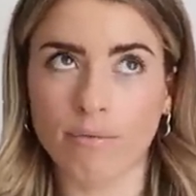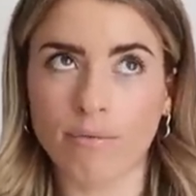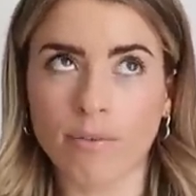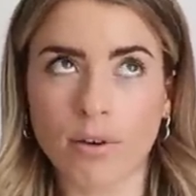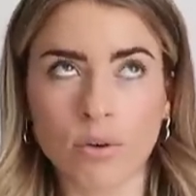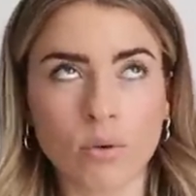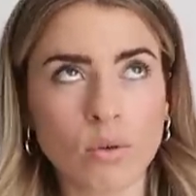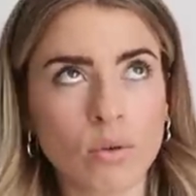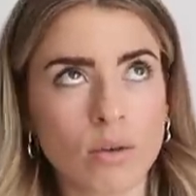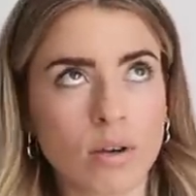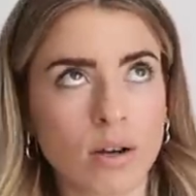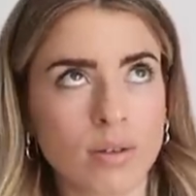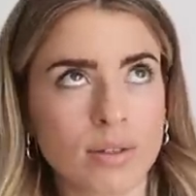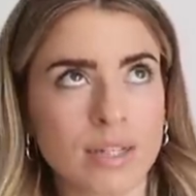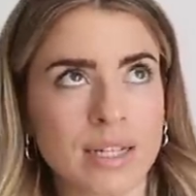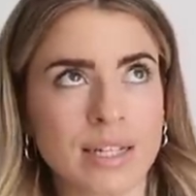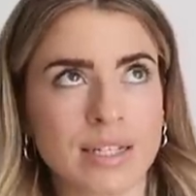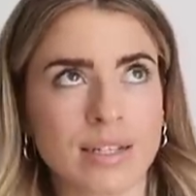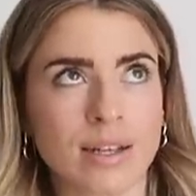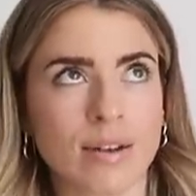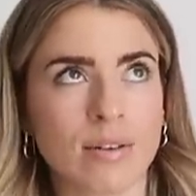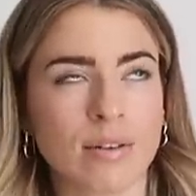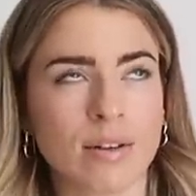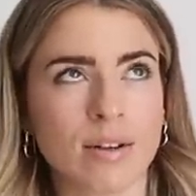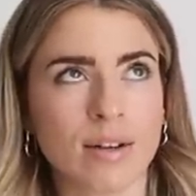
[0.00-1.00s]
Oh, I nearly
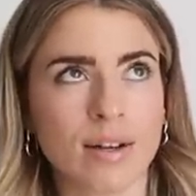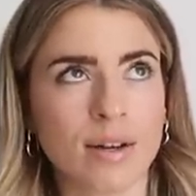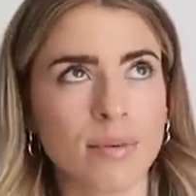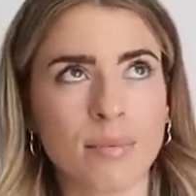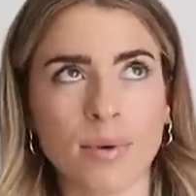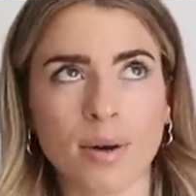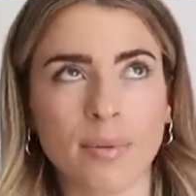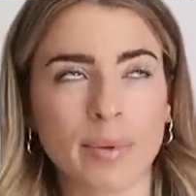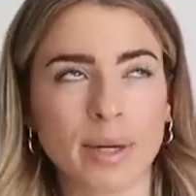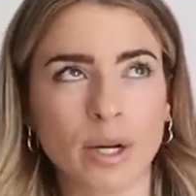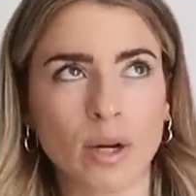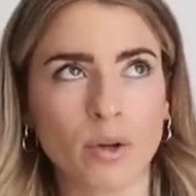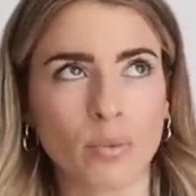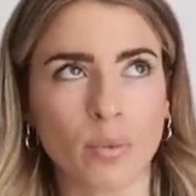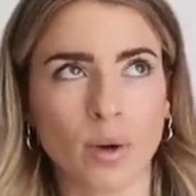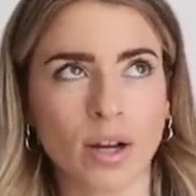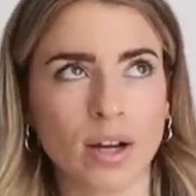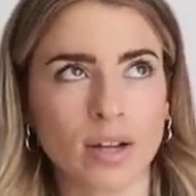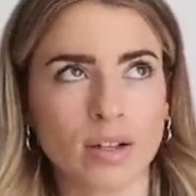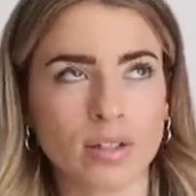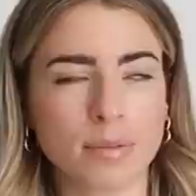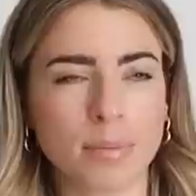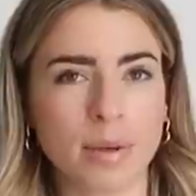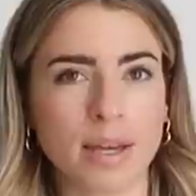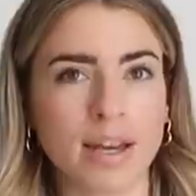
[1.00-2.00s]
said, oh, oh my god, why
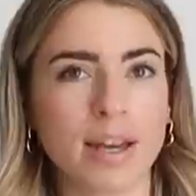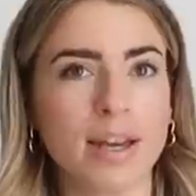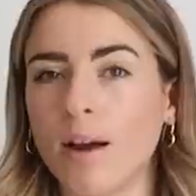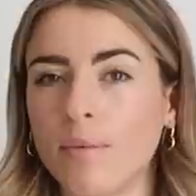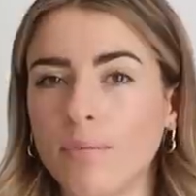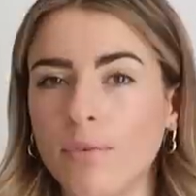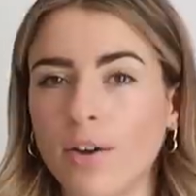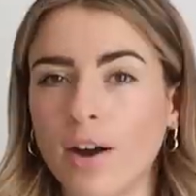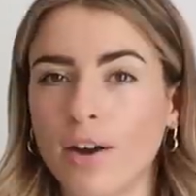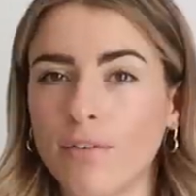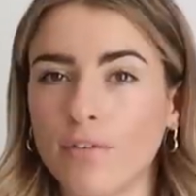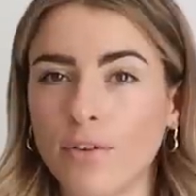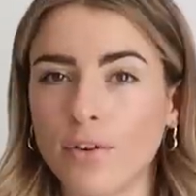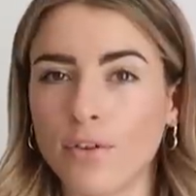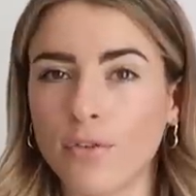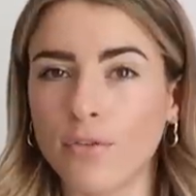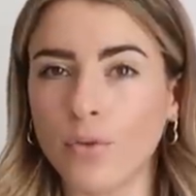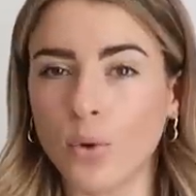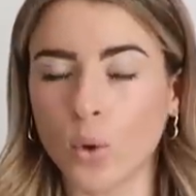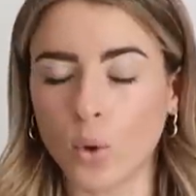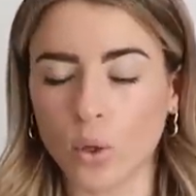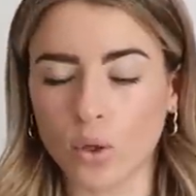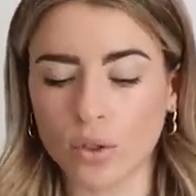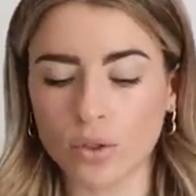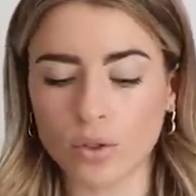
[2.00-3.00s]
can't I speak? I'm five foot
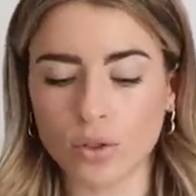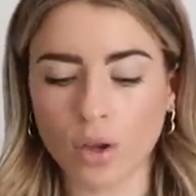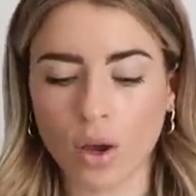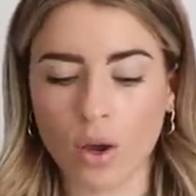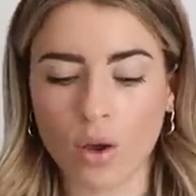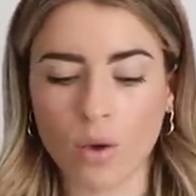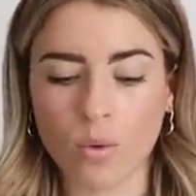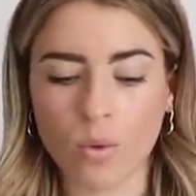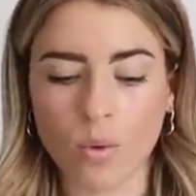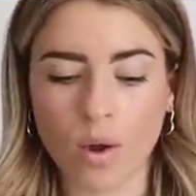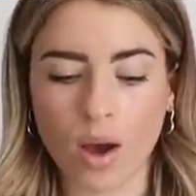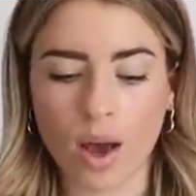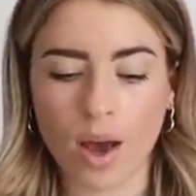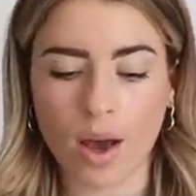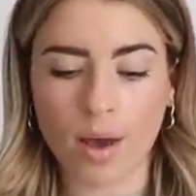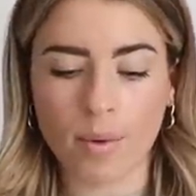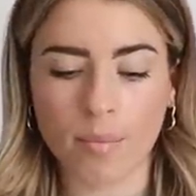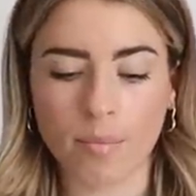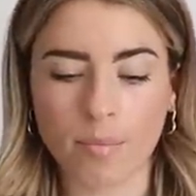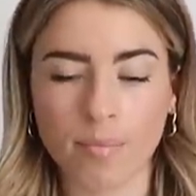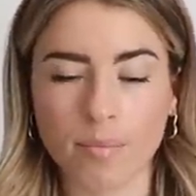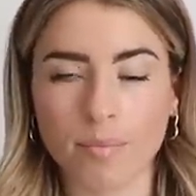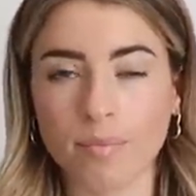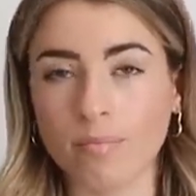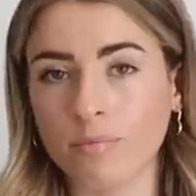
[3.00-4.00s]
four, so
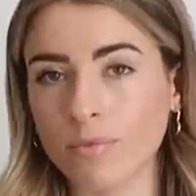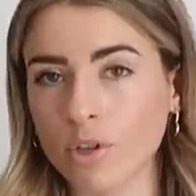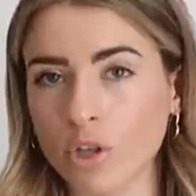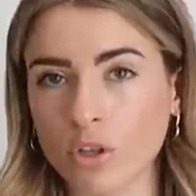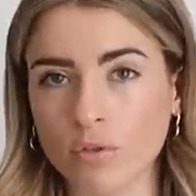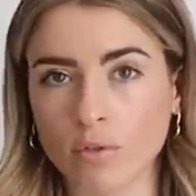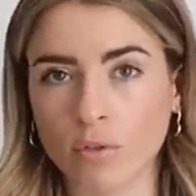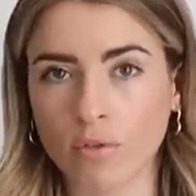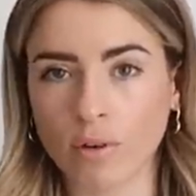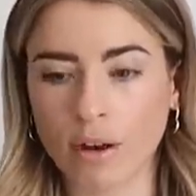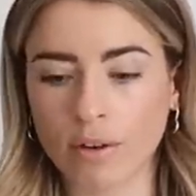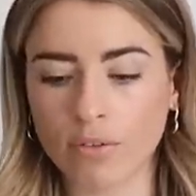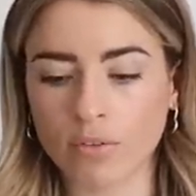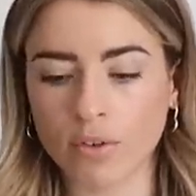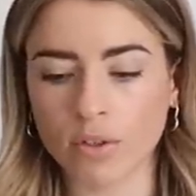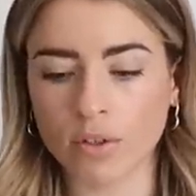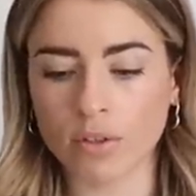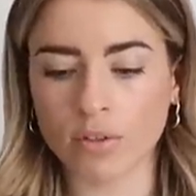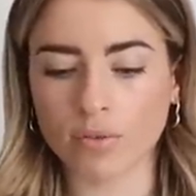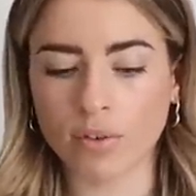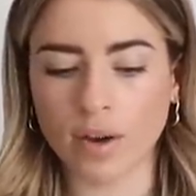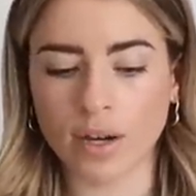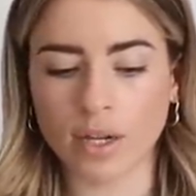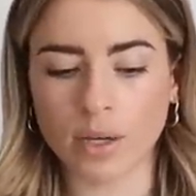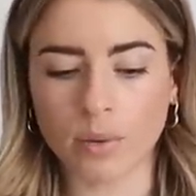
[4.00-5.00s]
um, just for
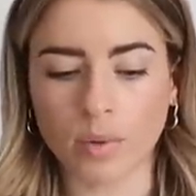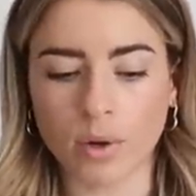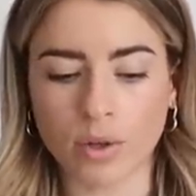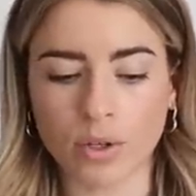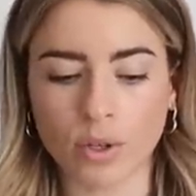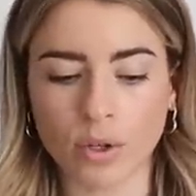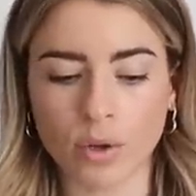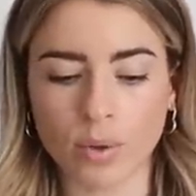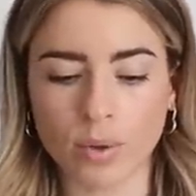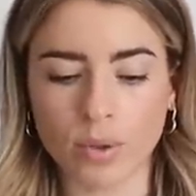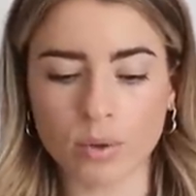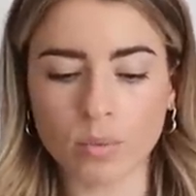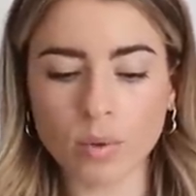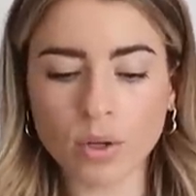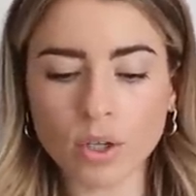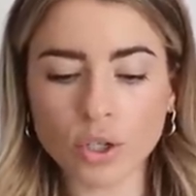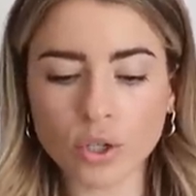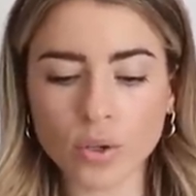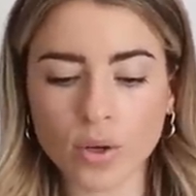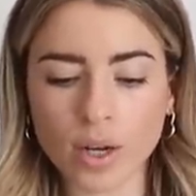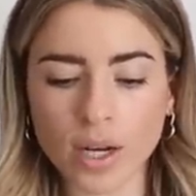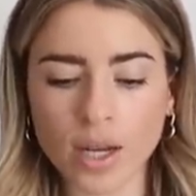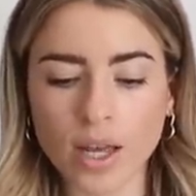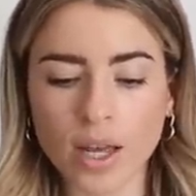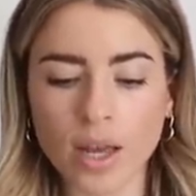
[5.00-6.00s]
reference for anyone who is
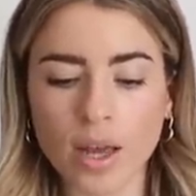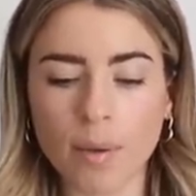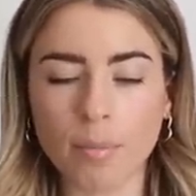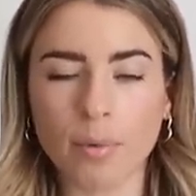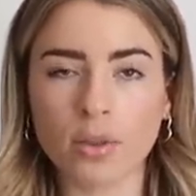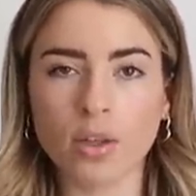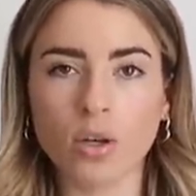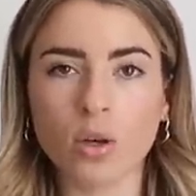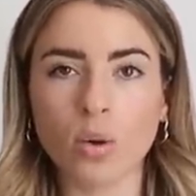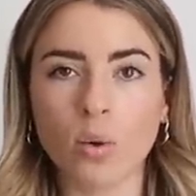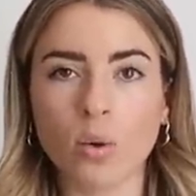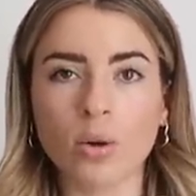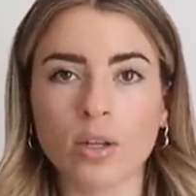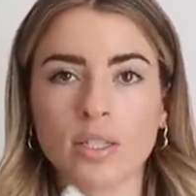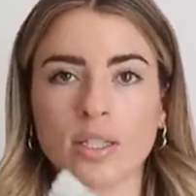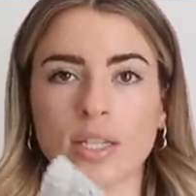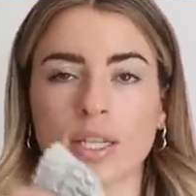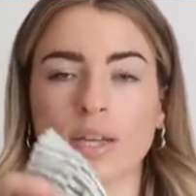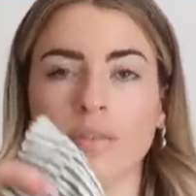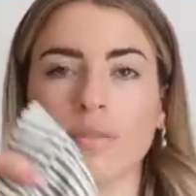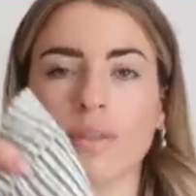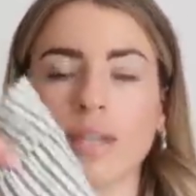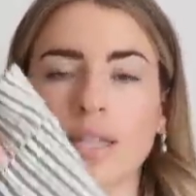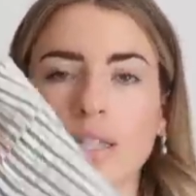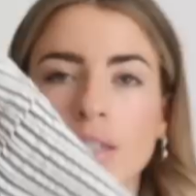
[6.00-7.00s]
wondering. But the
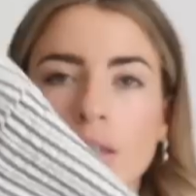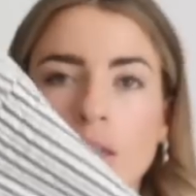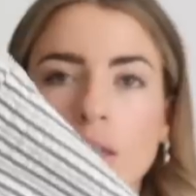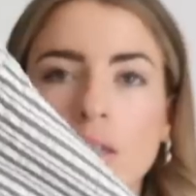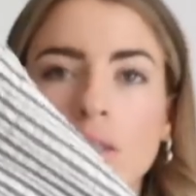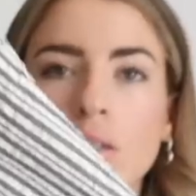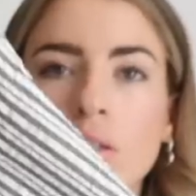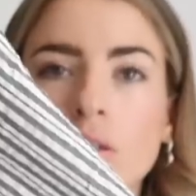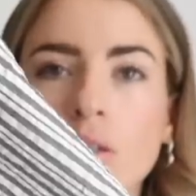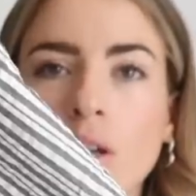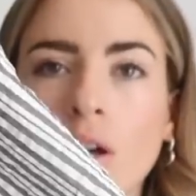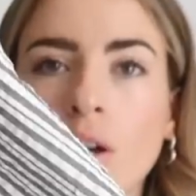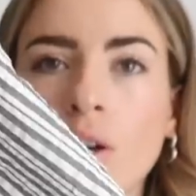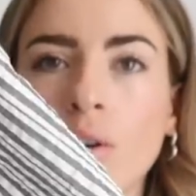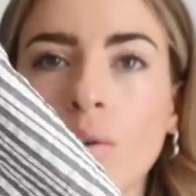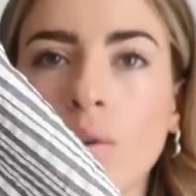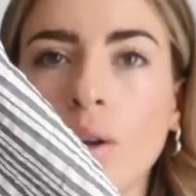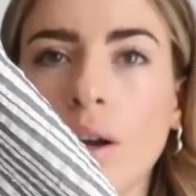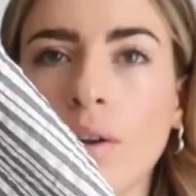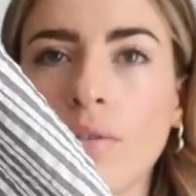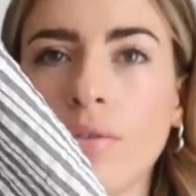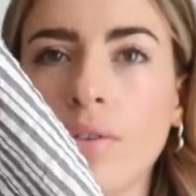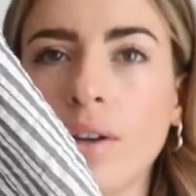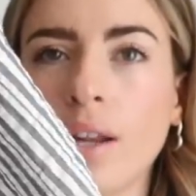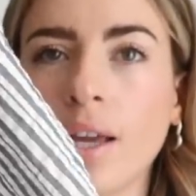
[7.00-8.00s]
quality of these are so
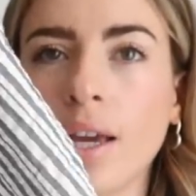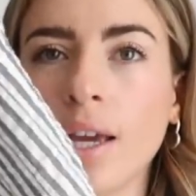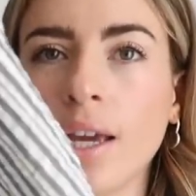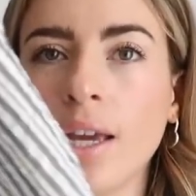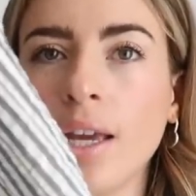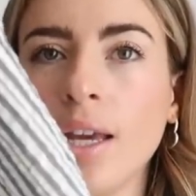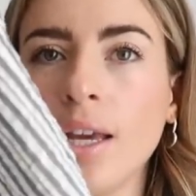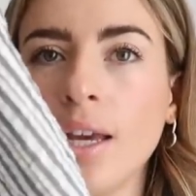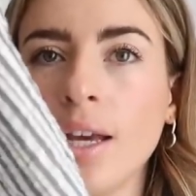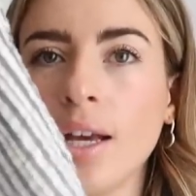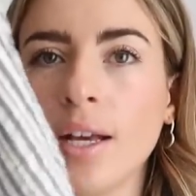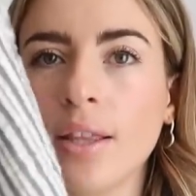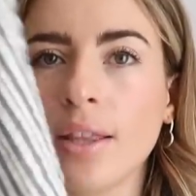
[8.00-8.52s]
lovely.